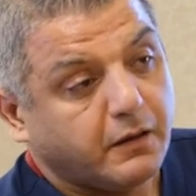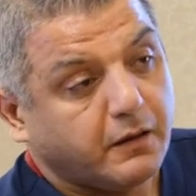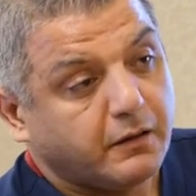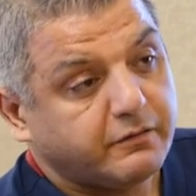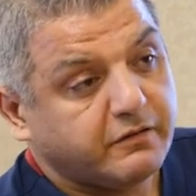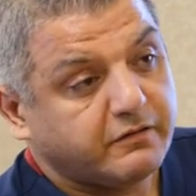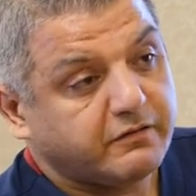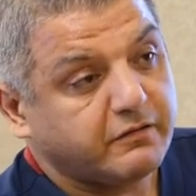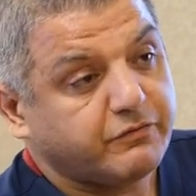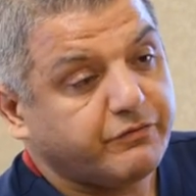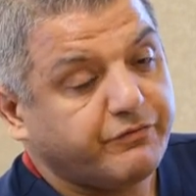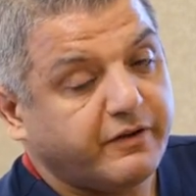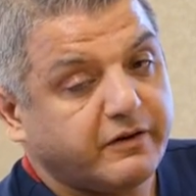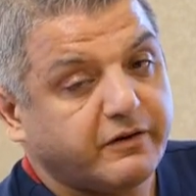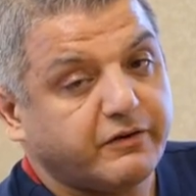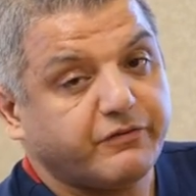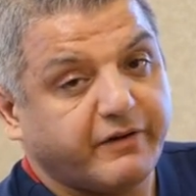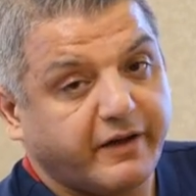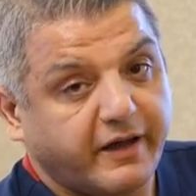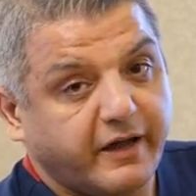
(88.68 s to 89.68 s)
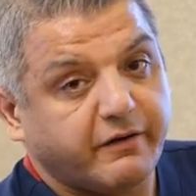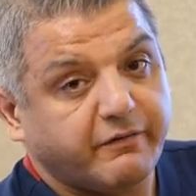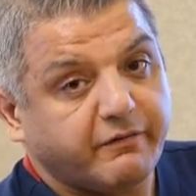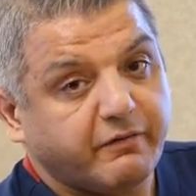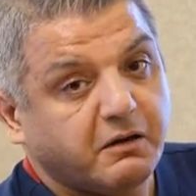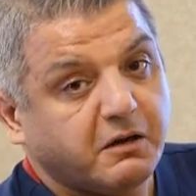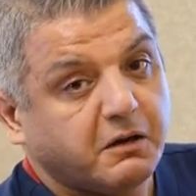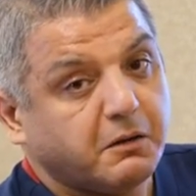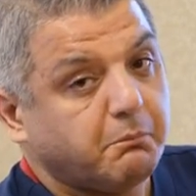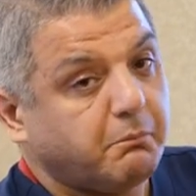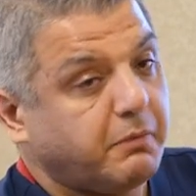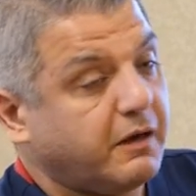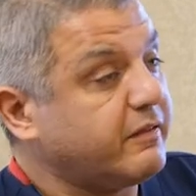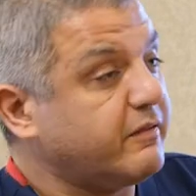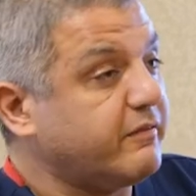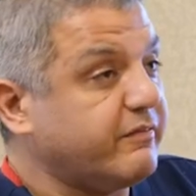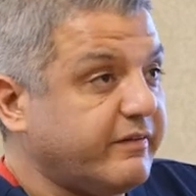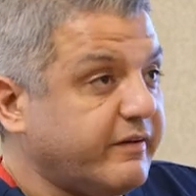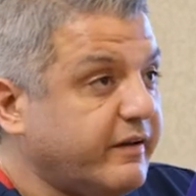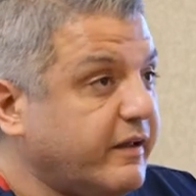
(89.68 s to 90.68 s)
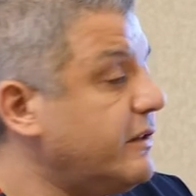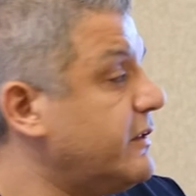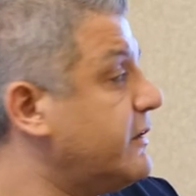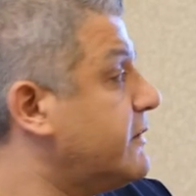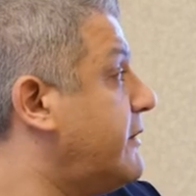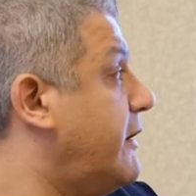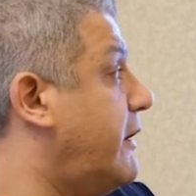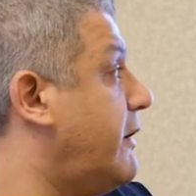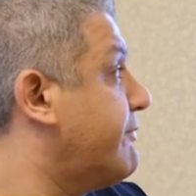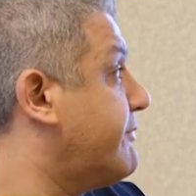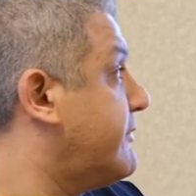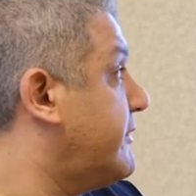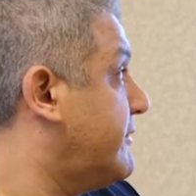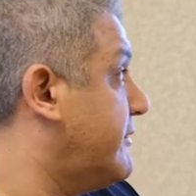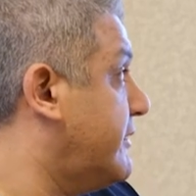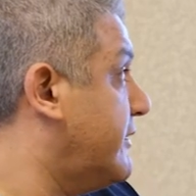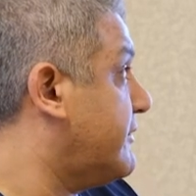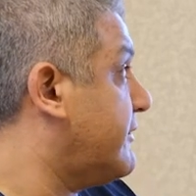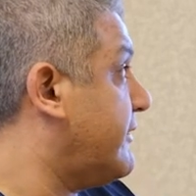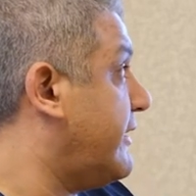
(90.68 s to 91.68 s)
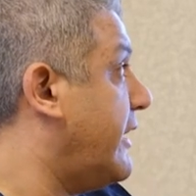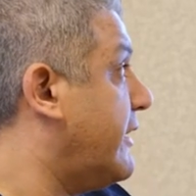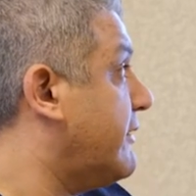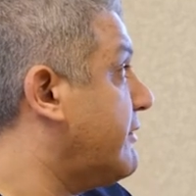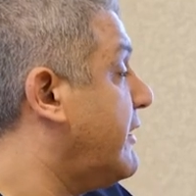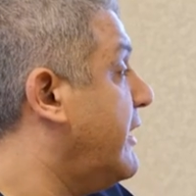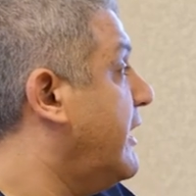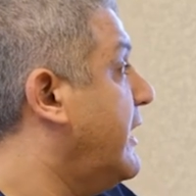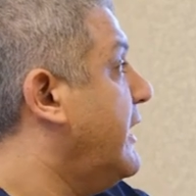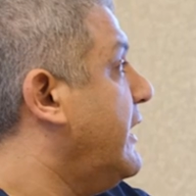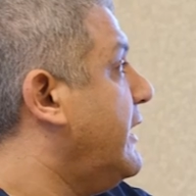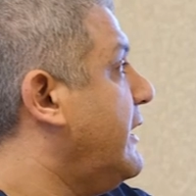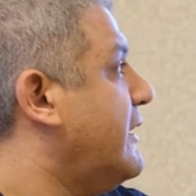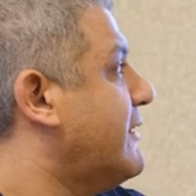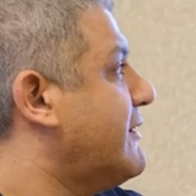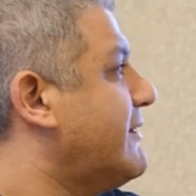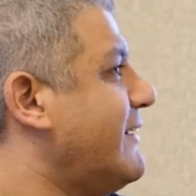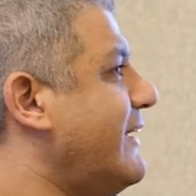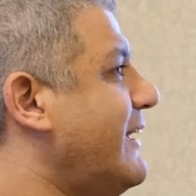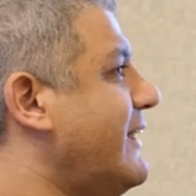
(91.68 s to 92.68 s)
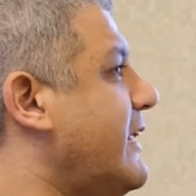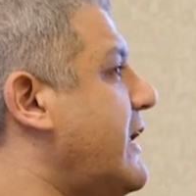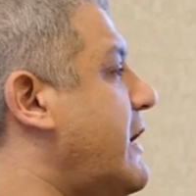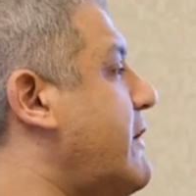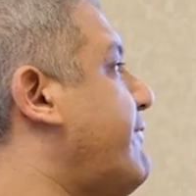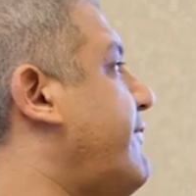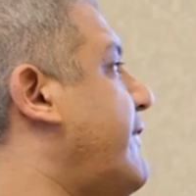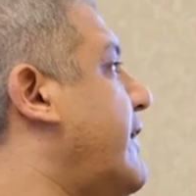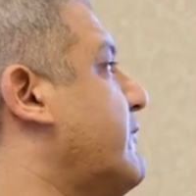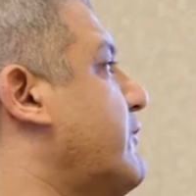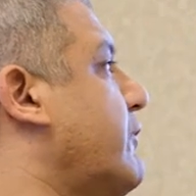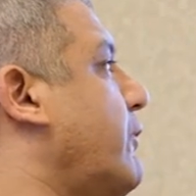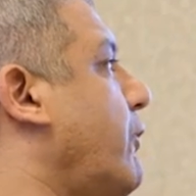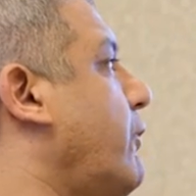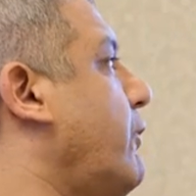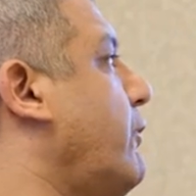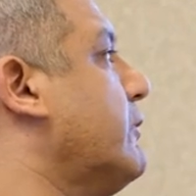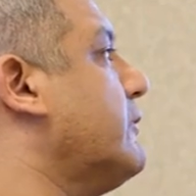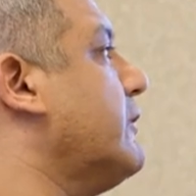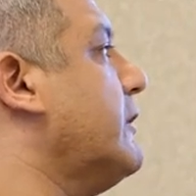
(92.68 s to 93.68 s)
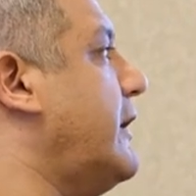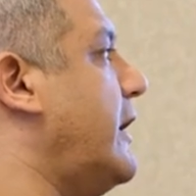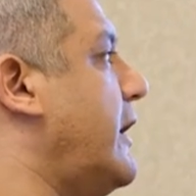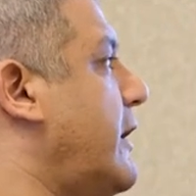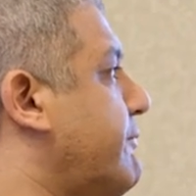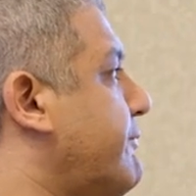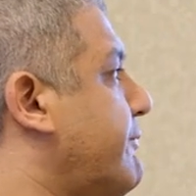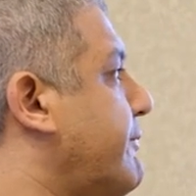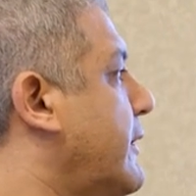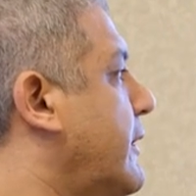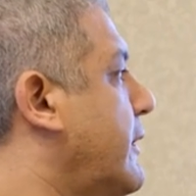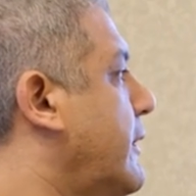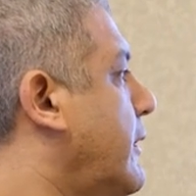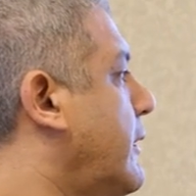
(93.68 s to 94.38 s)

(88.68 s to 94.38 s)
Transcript: This is very rare but really tough disease, and it really affects all the life.